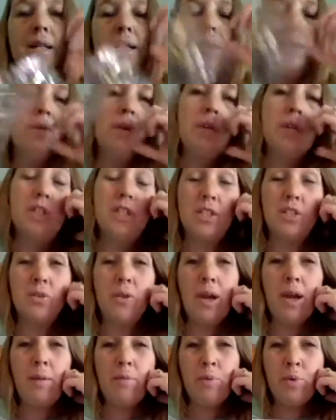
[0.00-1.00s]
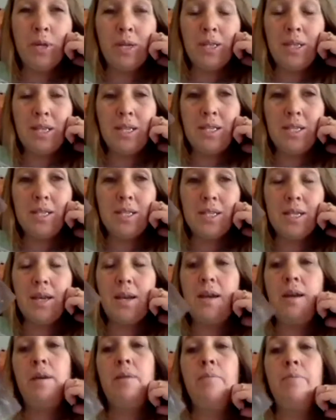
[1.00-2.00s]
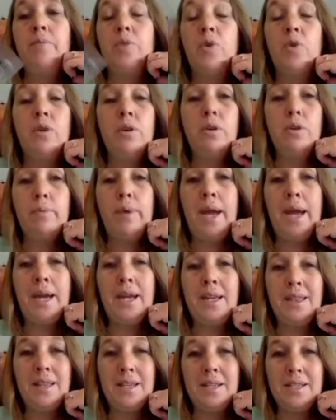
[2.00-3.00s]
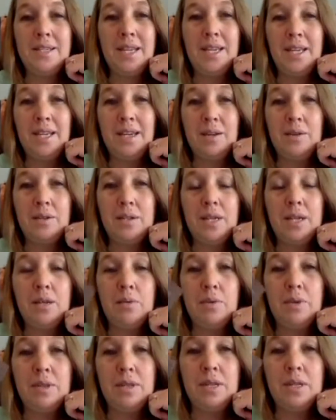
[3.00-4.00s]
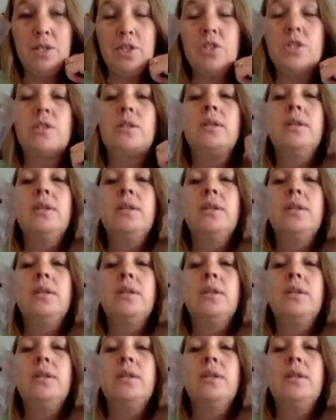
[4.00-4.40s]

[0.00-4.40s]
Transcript: we can just grab one of these, throw it in your bag, and then take it with lunch.